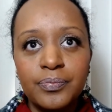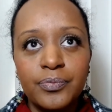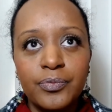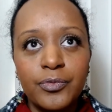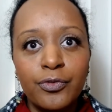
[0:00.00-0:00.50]

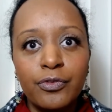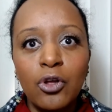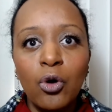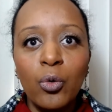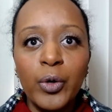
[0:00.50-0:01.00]

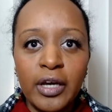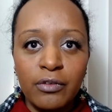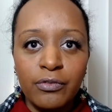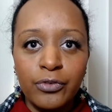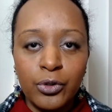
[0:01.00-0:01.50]
flowing
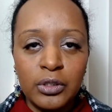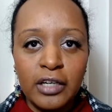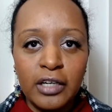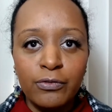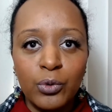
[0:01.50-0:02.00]
of your
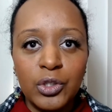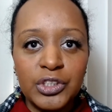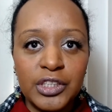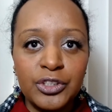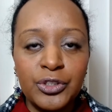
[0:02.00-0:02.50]
life force
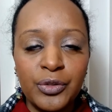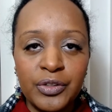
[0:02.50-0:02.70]
into